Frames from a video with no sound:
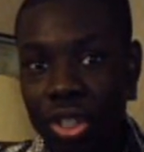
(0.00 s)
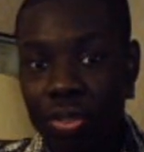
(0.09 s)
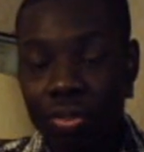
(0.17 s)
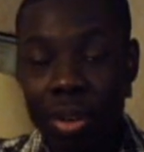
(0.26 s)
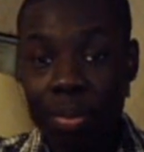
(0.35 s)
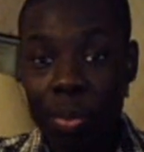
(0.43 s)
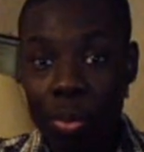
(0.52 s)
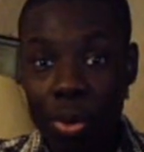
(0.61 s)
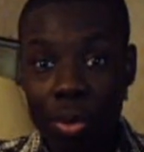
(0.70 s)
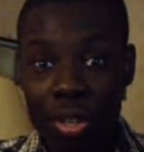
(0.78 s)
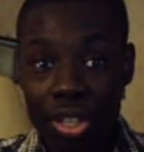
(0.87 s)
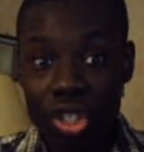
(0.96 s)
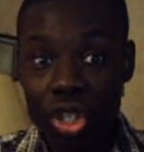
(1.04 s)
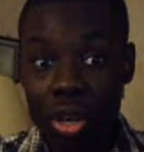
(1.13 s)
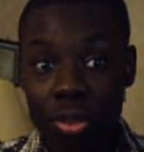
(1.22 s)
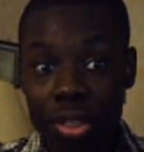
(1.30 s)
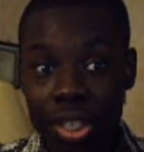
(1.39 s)
she's from the world that she
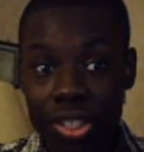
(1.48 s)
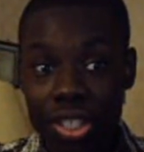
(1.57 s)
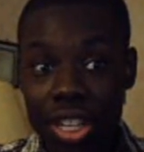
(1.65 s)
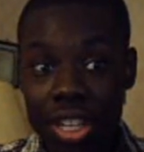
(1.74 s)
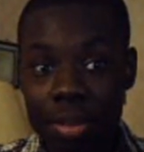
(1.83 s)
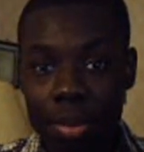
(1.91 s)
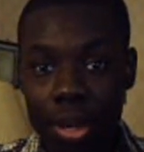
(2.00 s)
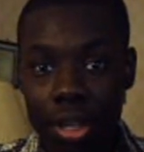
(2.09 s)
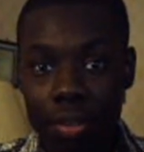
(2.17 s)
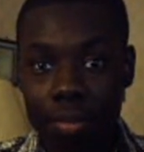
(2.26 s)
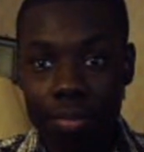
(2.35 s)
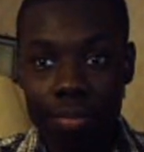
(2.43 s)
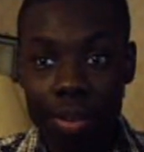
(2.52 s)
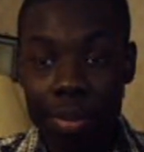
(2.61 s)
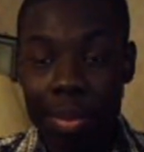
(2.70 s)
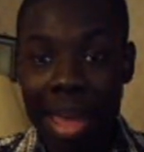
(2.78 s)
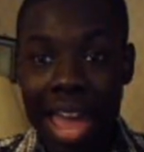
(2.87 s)
currently is in, but
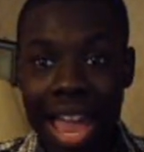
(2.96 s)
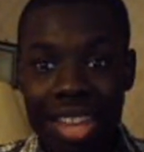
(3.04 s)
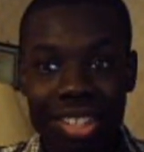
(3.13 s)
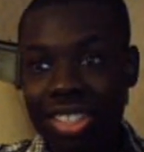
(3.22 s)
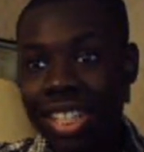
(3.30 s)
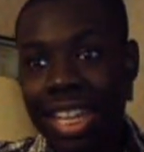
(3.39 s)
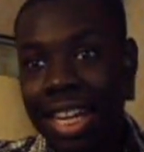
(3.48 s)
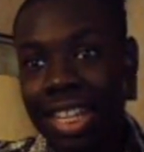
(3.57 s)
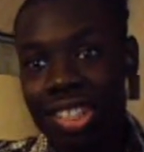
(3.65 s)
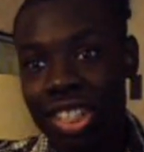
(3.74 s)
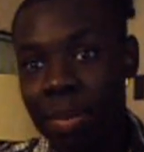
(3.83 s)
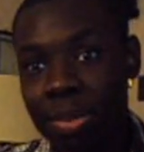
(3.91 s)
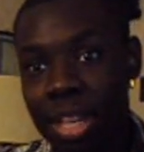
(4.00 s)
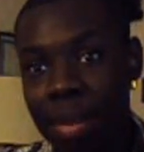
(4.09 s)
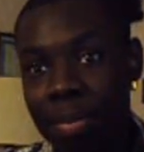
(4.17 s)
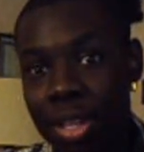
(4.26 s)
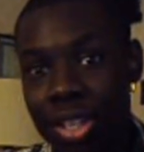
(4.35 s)
from the past, and she can't accept
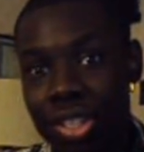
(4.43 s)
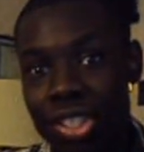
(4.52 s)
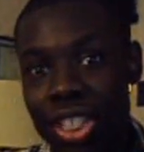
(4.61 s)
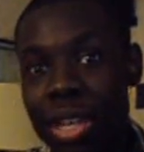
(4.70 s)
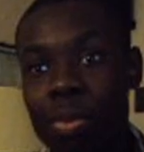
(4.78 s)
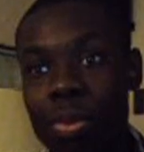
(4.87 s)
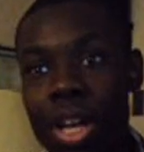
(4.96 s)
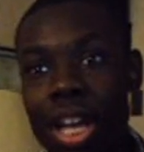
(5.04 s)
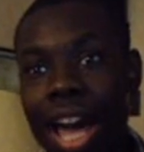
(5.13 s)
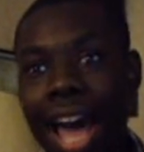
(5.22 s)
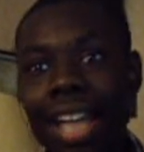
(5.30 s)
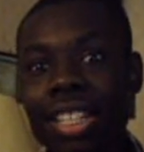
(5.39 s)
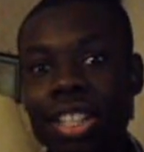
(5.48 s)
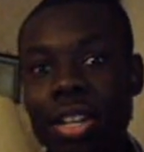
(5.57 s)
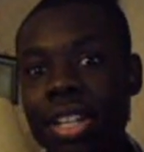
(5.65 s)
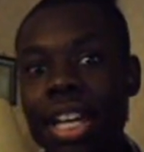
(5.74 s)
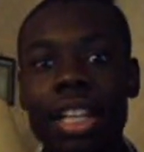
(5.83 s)
that because I can
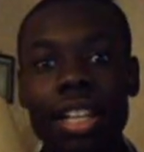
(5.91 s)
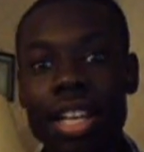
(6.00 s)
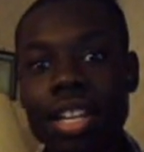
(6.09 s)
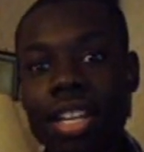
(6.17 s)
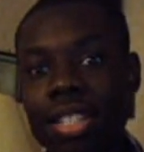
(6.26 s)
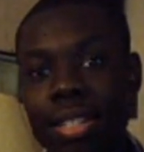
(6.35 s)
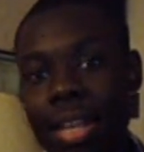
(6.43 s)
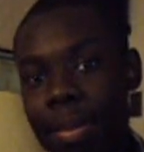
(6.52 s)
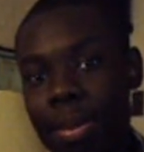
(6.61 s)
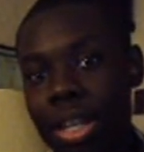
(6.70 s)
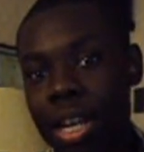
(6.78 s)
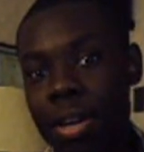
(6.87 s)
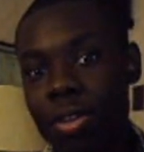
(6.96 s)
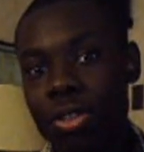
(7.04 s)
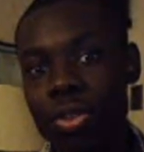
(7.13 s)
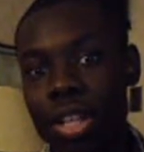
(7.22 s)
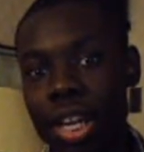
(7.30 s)
tell that Elena is the type of
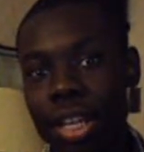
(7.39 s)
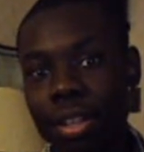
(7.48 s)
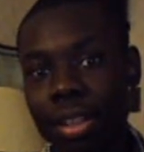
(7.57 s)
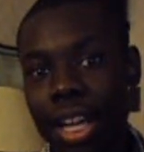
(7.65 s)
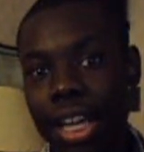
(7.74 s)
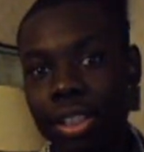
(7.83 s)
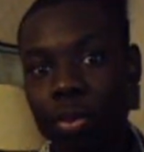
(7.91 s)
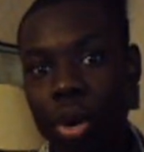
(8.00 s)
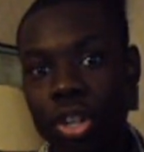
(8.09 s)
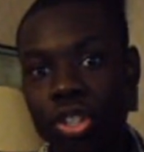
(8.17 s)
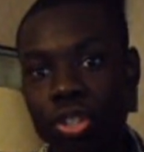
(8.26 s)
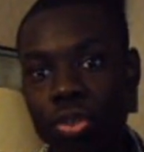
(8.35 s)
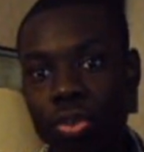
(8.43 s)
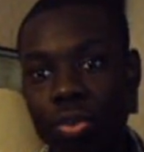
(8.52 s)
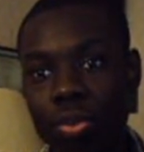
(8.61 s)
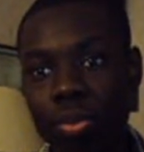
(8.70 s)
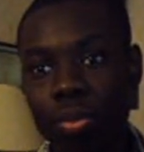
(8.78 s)
character that wants
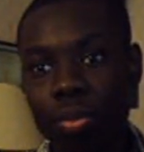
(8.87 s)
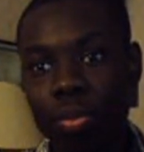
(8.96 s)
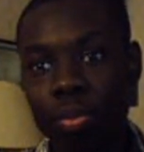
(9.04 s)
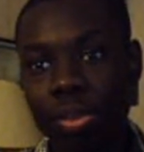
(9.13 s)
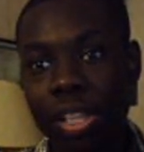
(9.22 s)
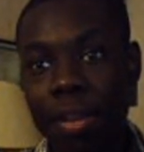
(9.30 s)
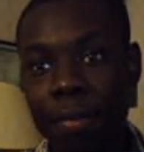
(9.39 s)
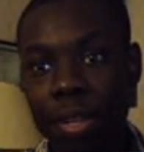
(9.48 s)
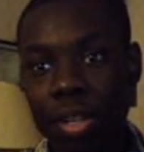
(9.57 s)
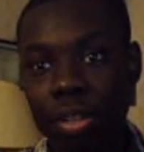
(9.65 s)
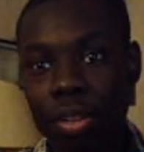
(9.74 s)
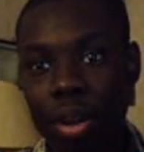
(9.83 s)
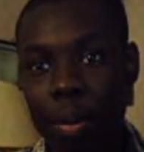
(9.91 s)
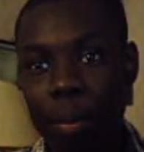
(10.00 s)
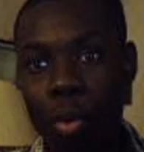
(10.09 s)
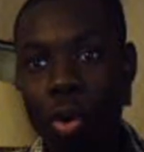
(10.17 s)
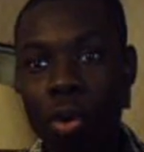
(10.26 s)
to live in
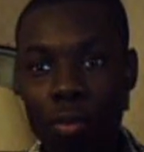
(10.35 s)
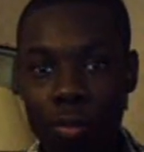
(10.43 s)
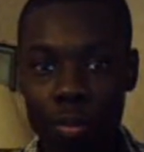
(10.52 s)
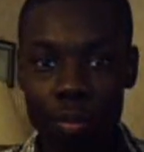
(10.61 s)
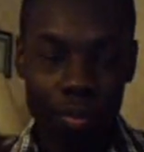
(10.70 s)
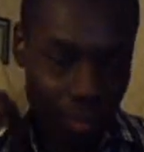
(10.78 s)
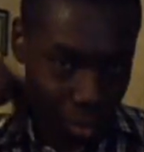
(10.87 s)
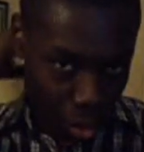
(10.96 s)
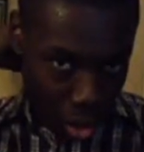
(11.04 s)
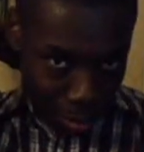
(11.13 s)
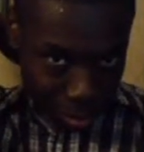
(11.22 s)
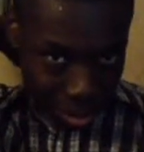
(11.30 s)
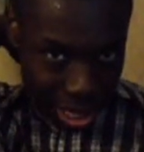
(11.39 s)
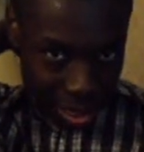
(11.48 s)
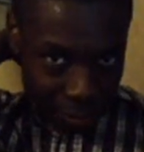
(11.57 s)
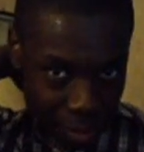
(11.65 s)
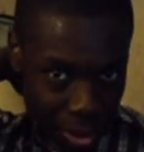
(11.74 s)
a more normal
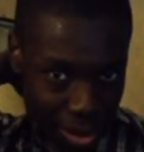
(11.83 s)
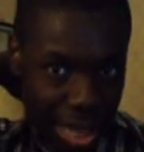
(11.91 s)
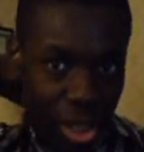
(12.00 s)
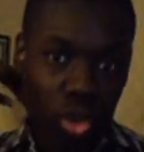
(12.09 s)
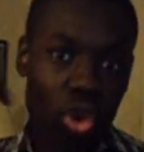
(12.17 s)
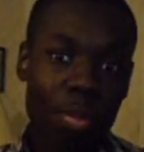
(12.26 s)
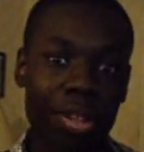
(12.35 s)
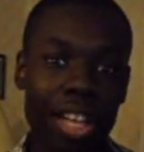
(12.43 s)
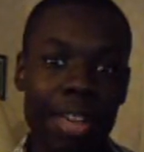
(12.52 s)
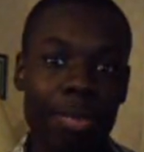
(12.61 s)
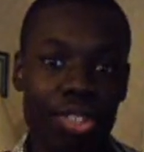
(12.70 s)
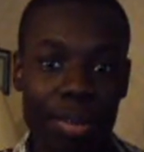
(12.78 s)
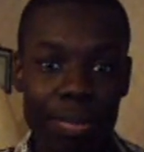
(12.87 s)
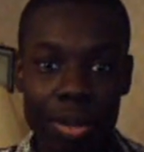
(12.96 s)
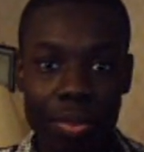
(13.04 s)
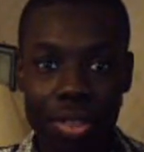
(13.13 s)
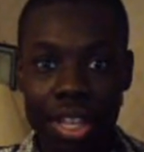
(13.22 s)
life. Not a normal life, but
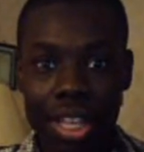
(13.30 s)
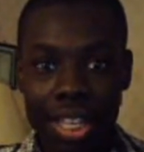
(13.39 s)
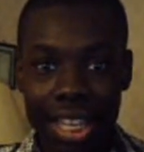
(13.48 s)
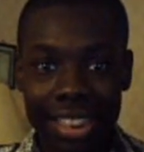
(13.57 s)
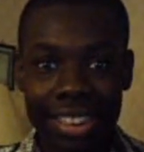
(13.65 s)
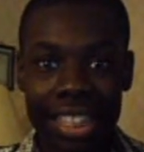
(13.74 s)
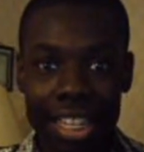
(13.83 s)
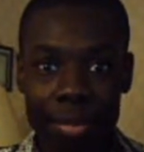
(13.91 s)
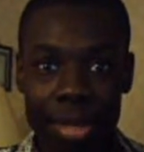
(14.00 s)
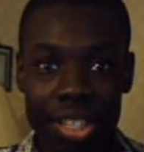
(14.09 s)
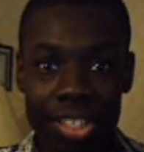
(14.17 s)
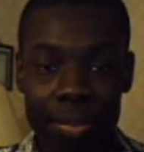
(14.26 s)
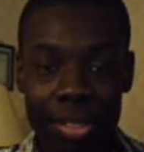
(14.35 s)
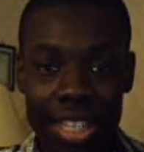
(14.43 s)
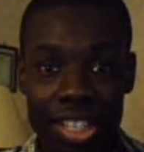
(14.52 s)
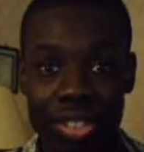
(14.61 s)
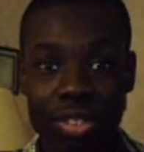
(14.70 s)
something with excitement. It's
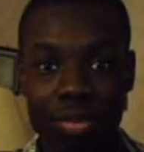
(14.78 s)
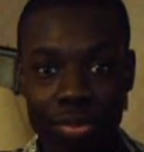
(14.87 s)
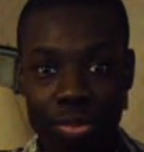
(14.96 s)
something that